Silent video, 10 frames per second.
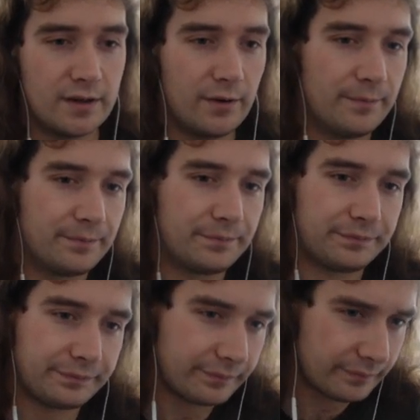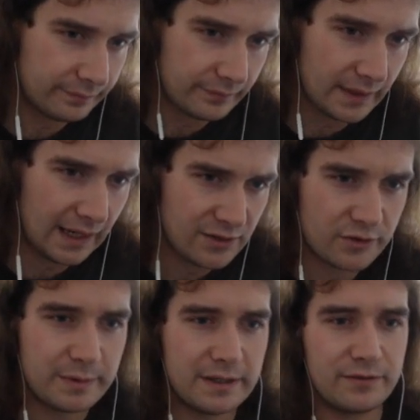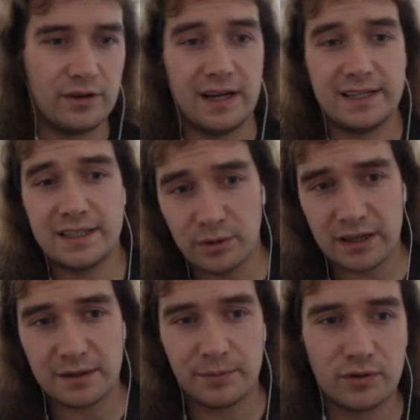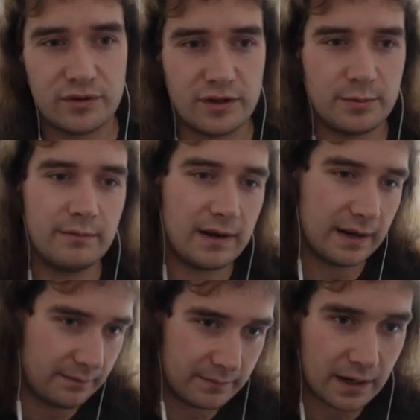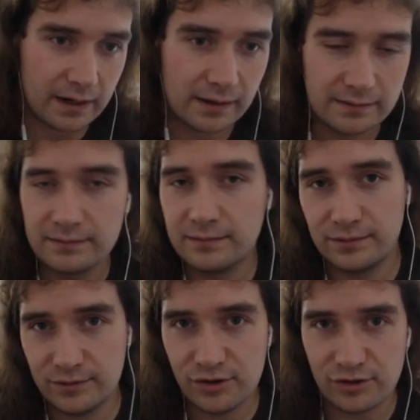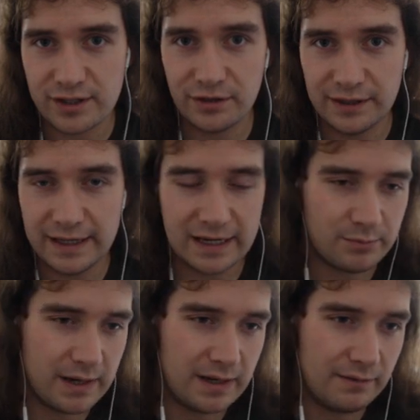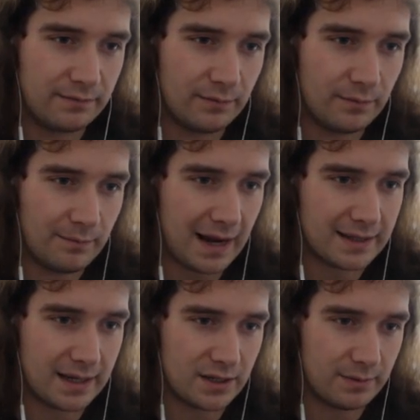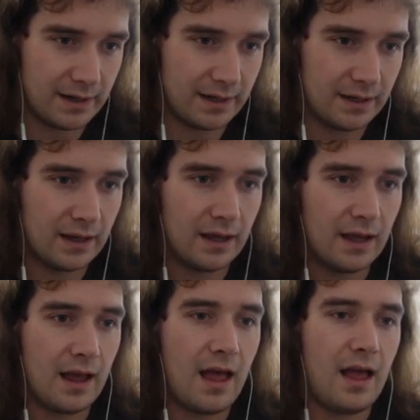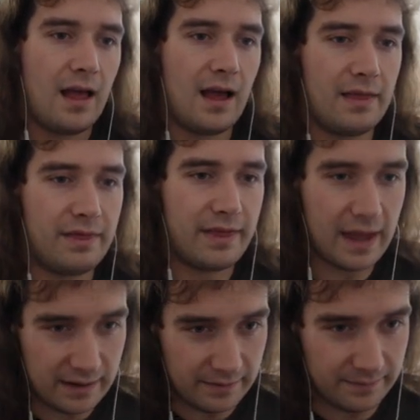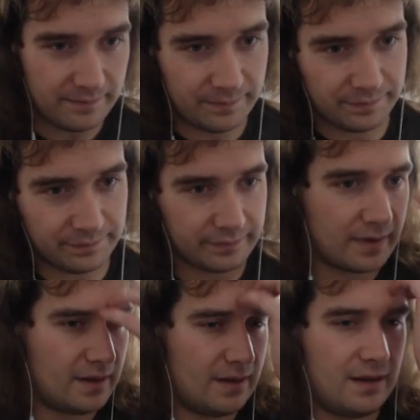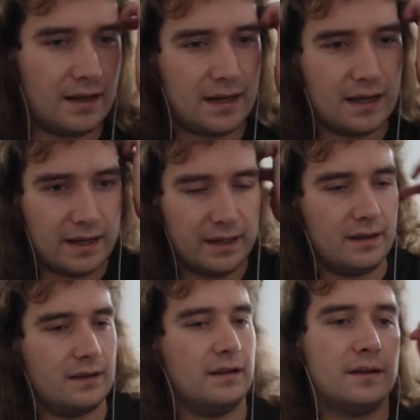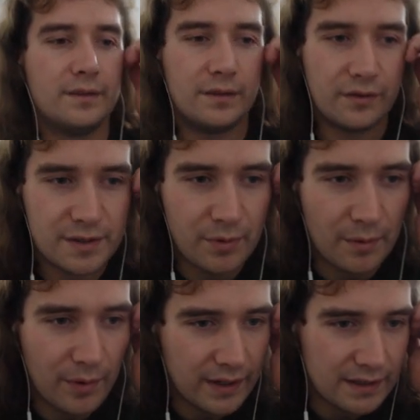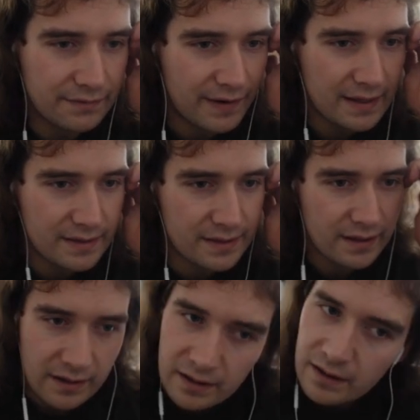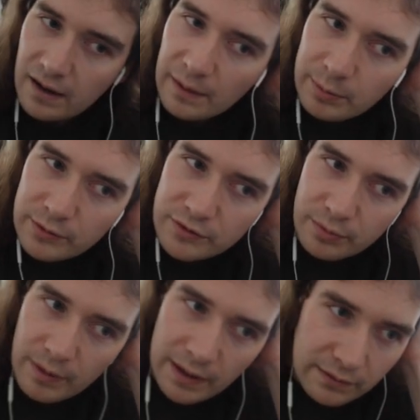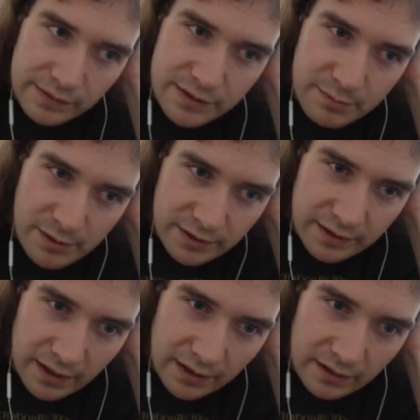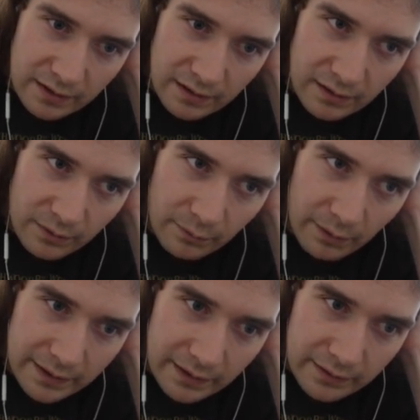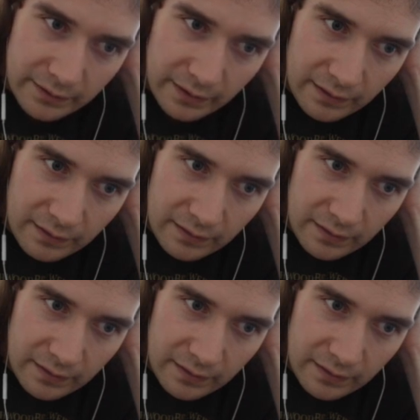So that's what speed's for. I still wanted the bulk, so I just went right, chucked it all in HP, max HP, and then I obviously put a point in defense. I put 12 in special attack. Why did I do that?